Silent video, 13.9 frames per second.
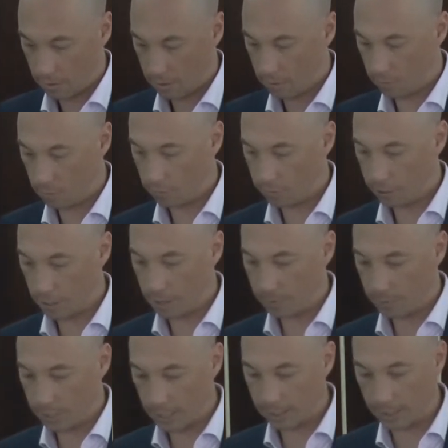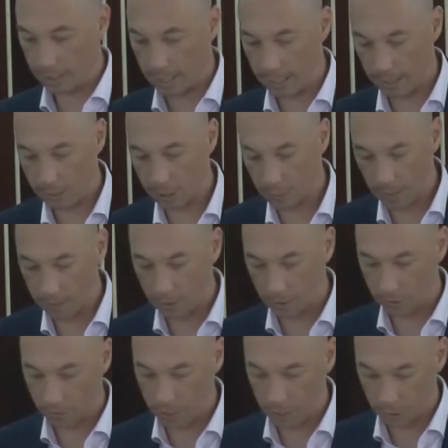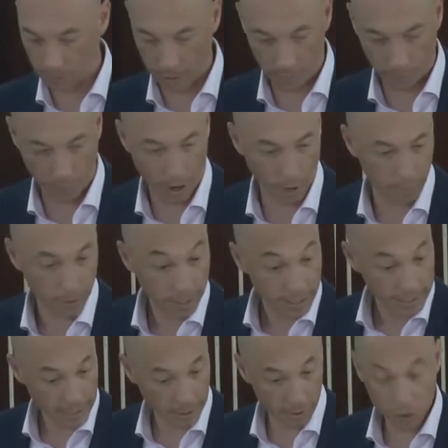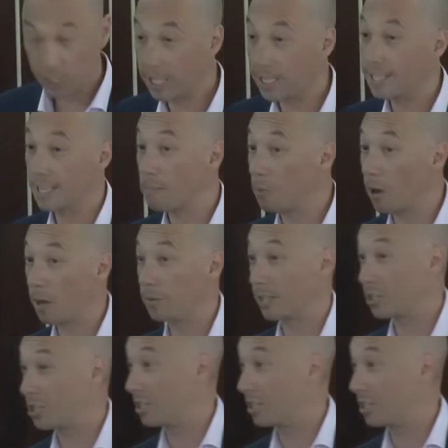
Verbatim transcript: of all time. 2 Kings 23 25. Now, interestingly, some Bibles actually